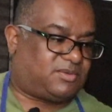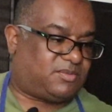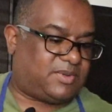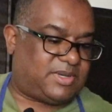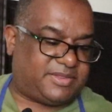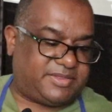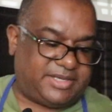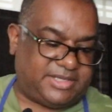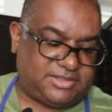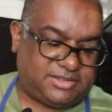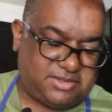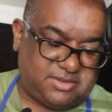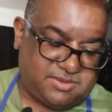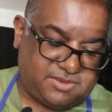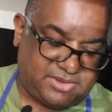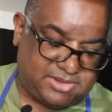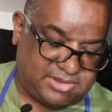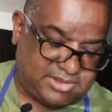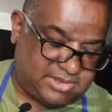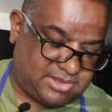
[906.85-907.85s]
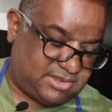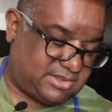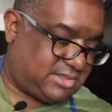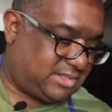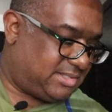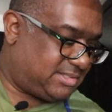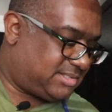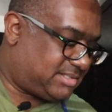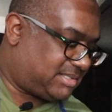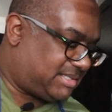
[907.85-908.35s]
while that's doing
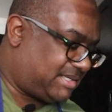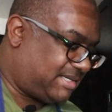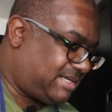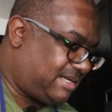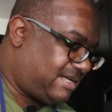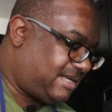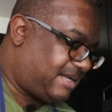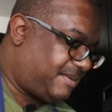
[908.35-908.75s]
its thing,